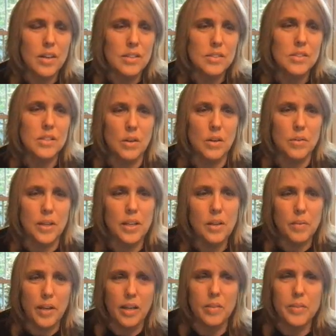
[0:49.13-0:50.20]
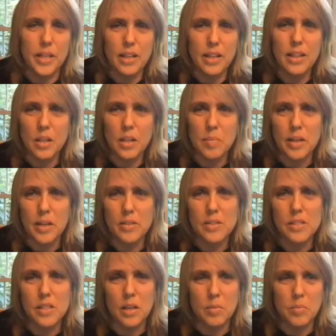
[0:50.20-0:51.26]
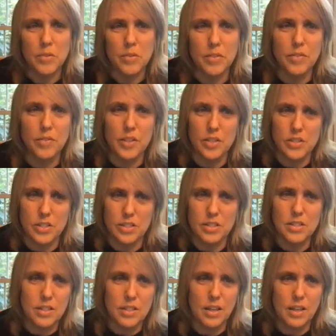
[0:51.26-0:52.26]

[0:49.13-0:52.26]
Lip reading: So anyway, when I think about some revisions,